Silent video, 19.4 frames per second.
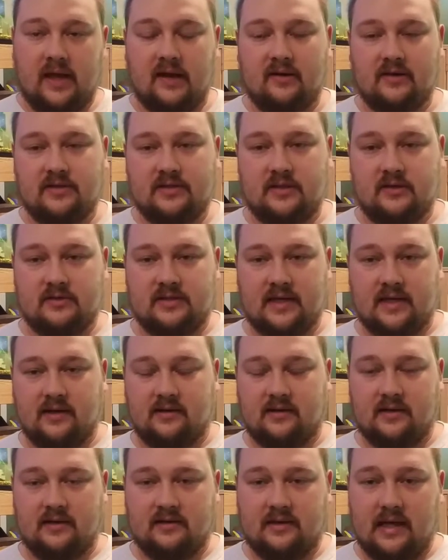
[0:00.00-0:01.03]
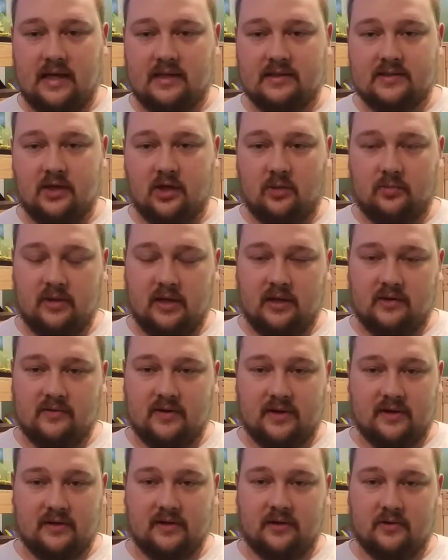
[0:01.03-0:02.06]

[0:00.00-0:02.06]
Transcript: air into your tank like that to help aerate it.